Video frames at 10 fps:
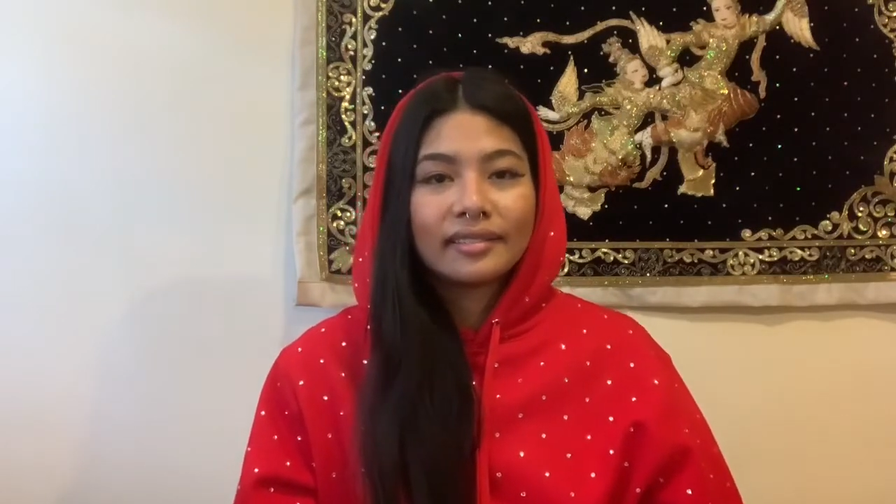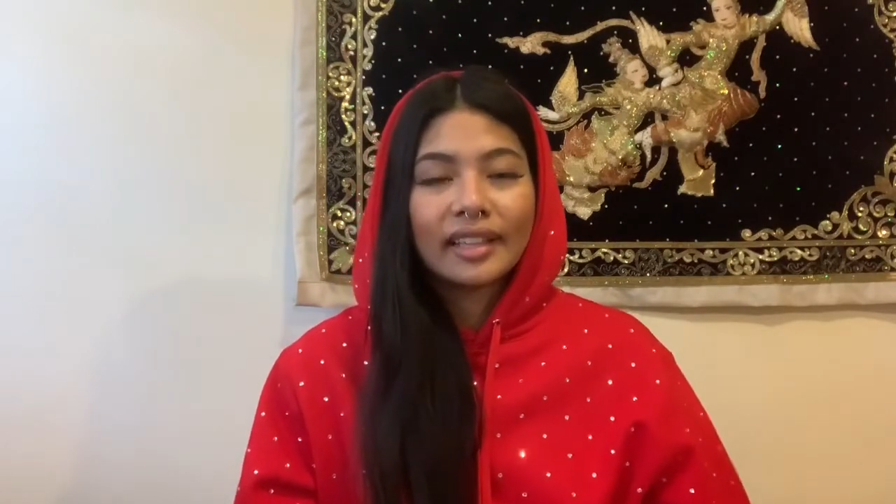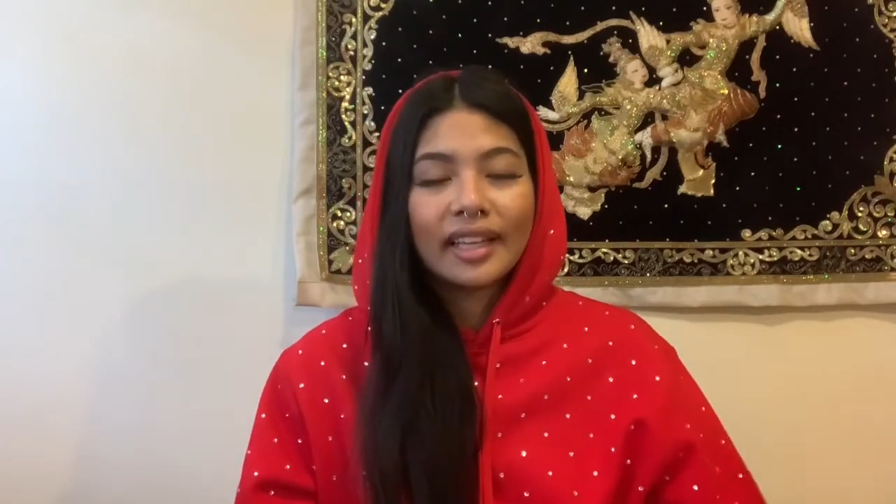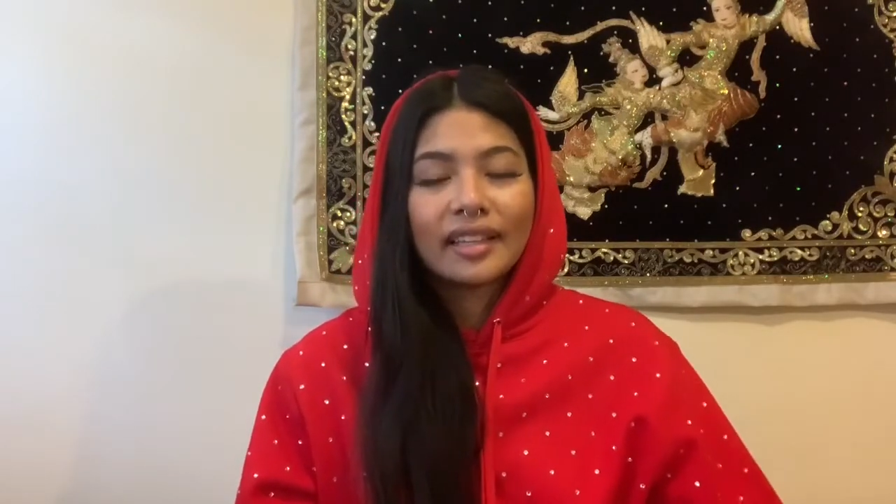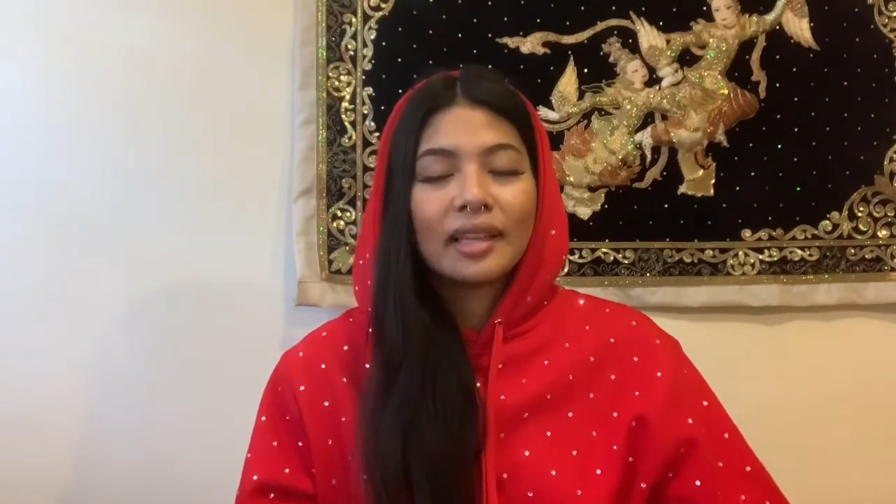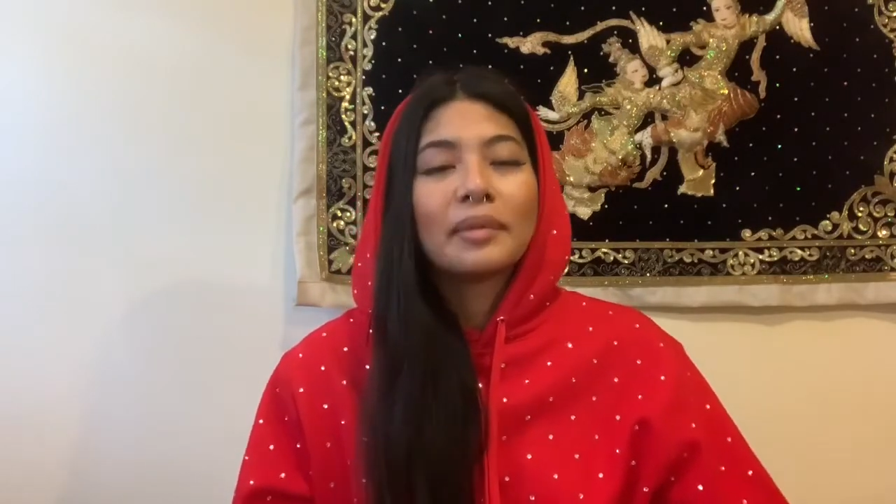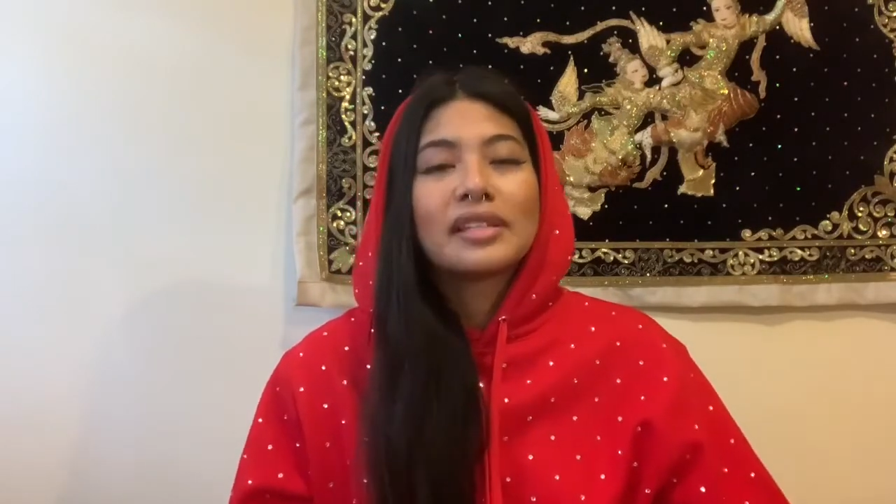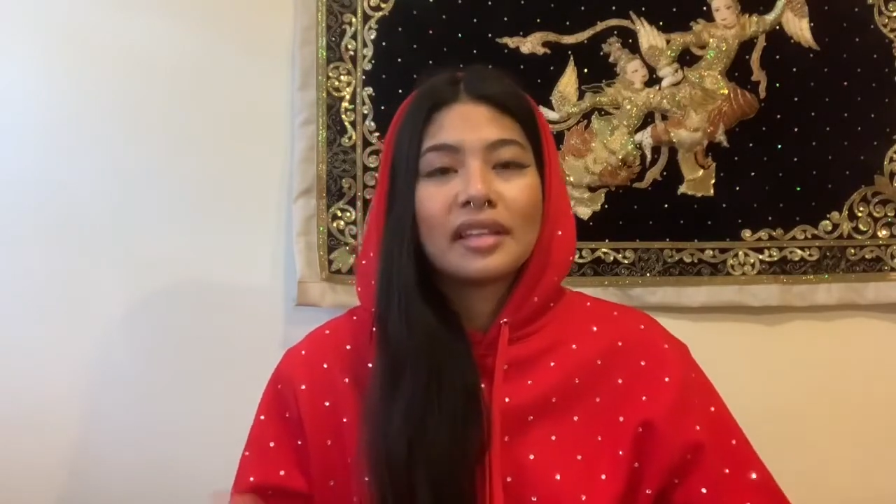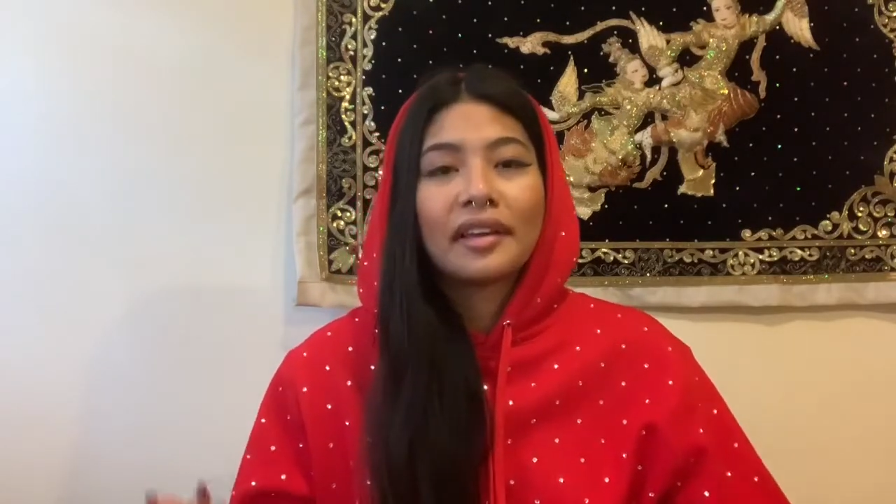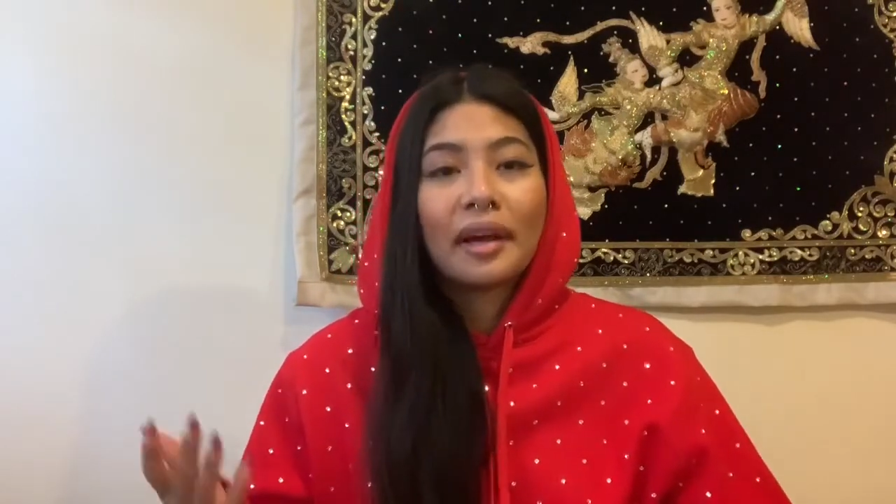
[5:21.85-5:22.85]
like he
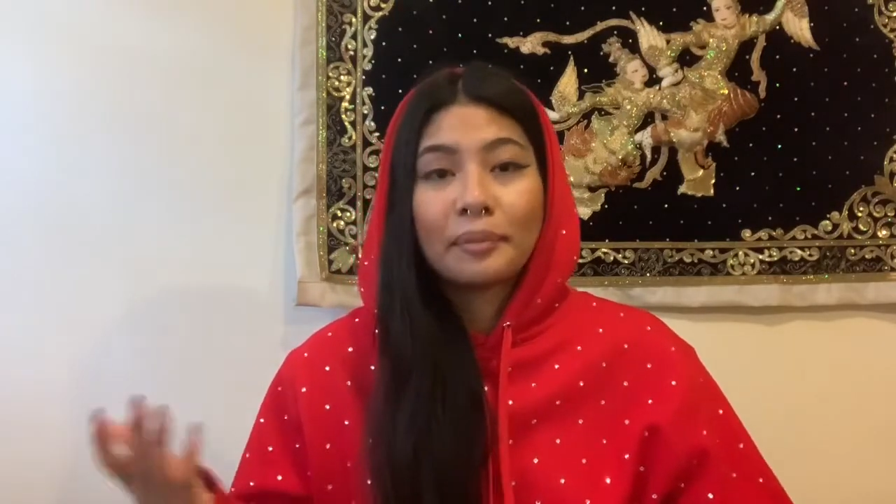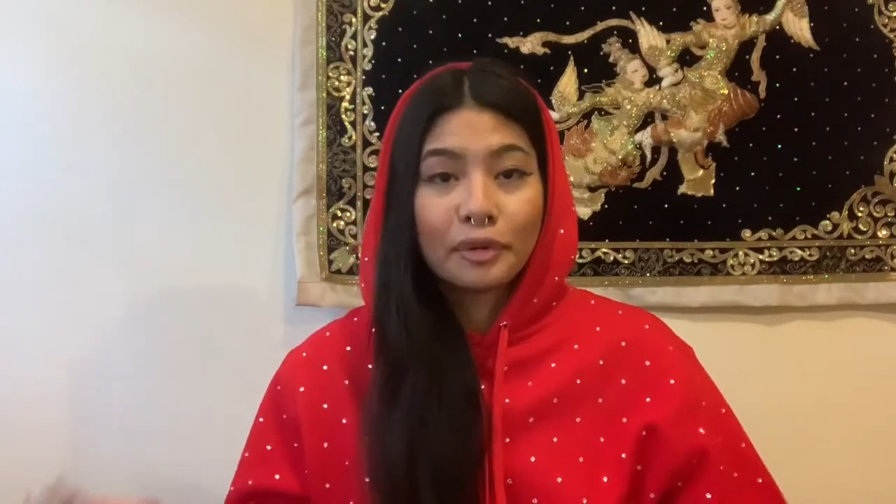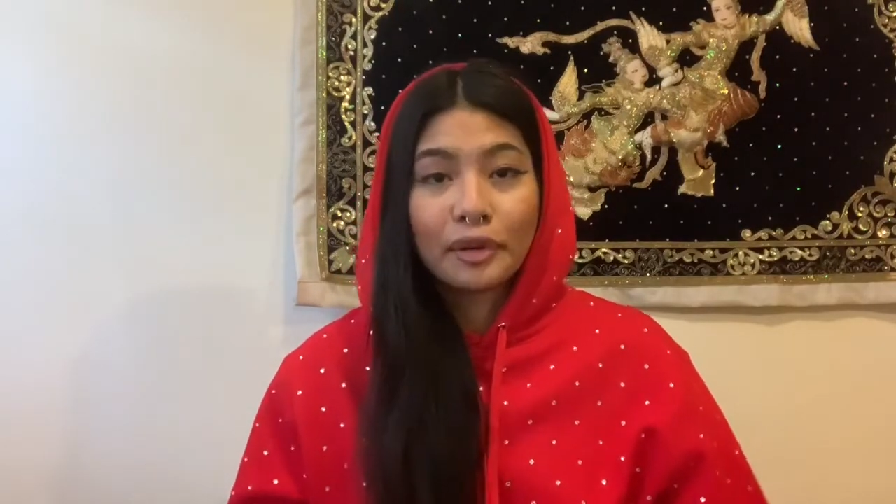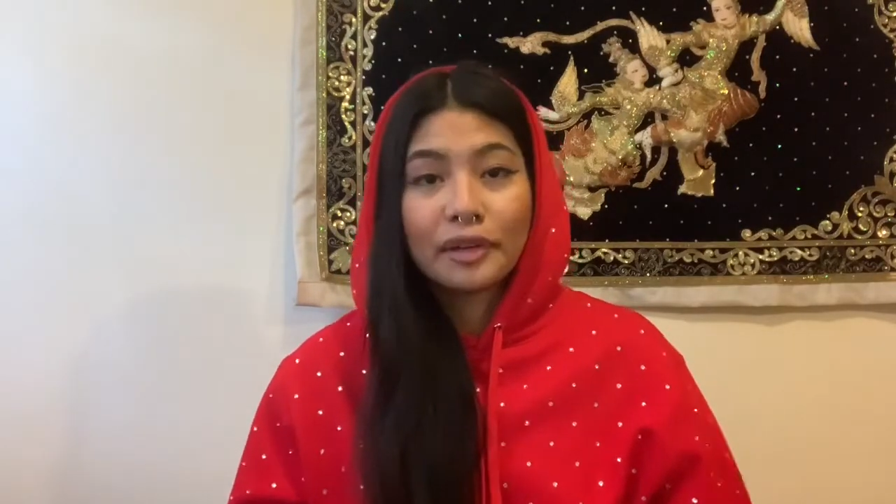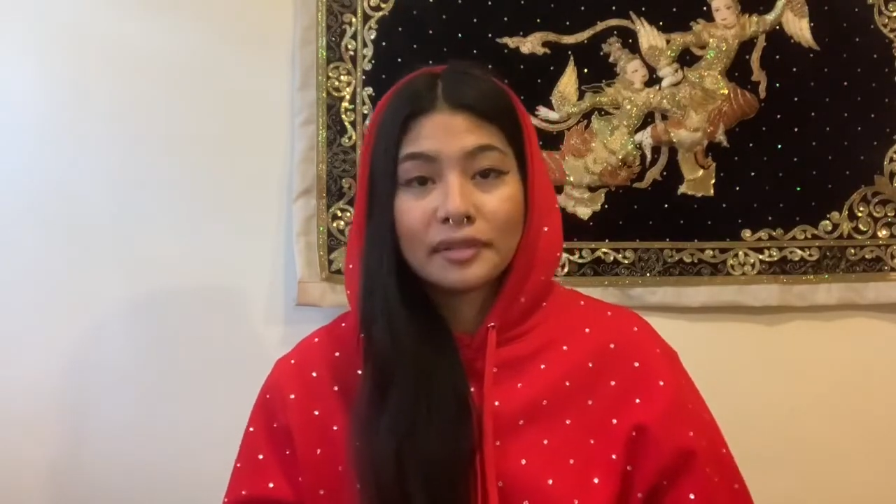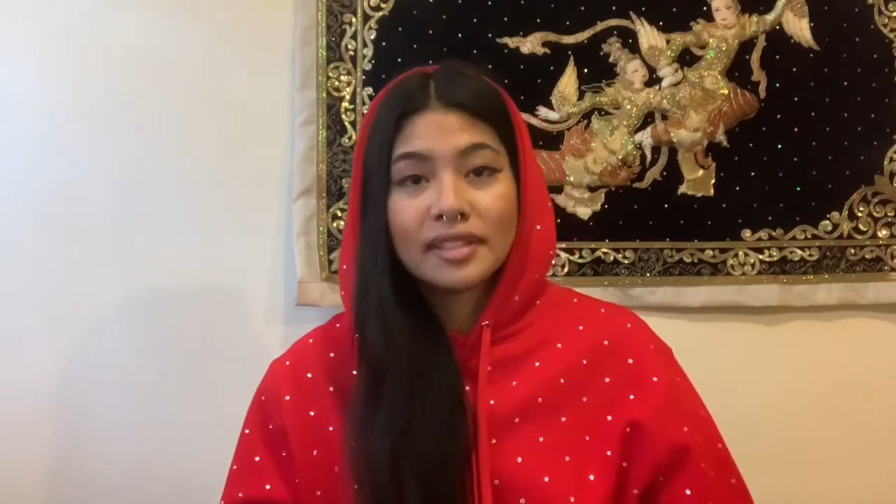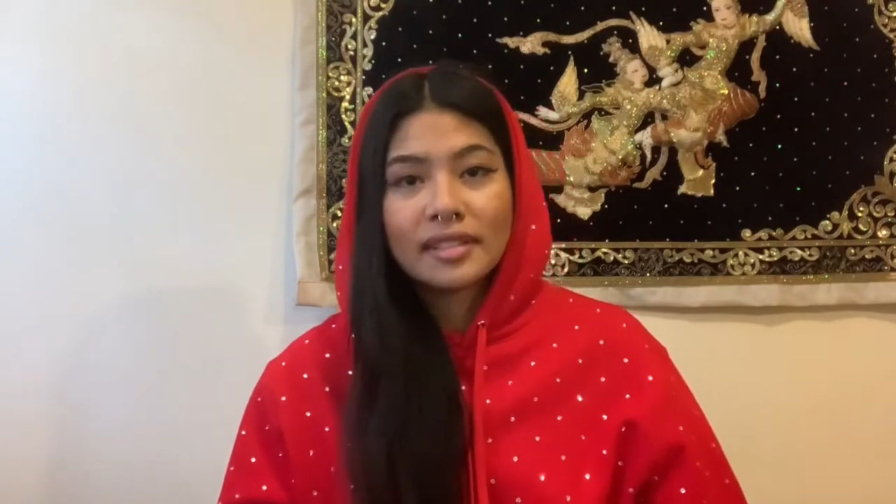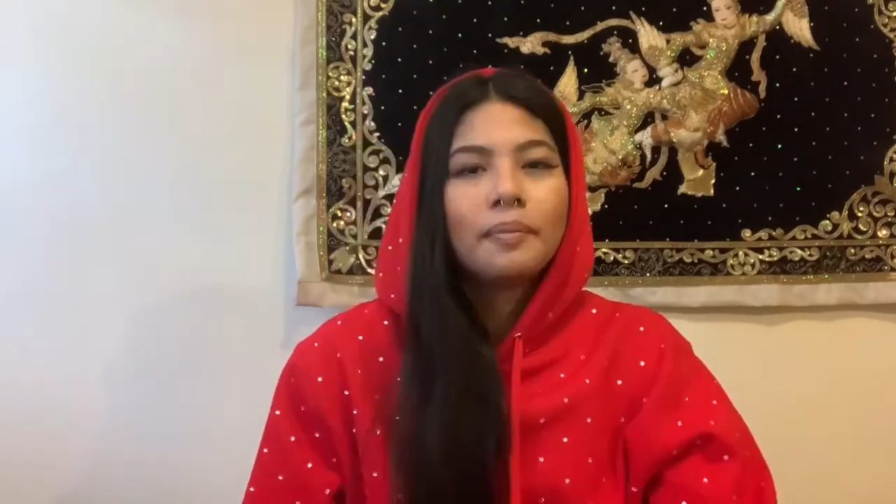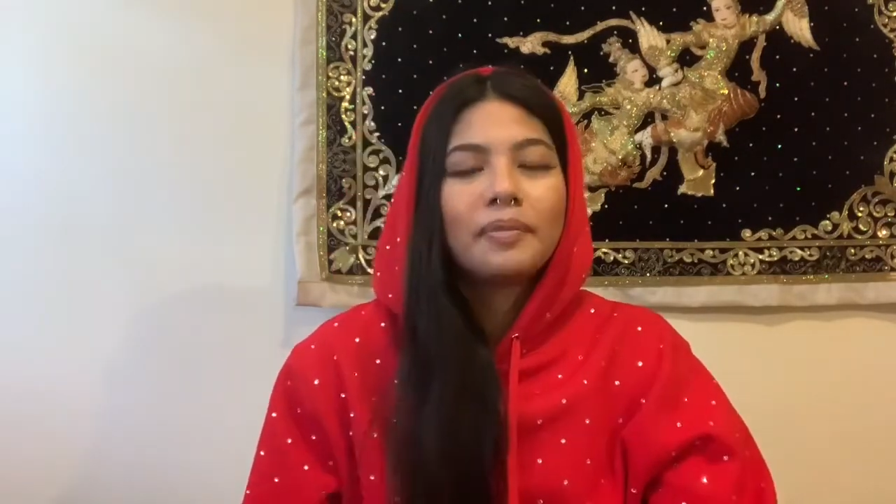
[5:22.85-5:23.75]
must think I'm gross.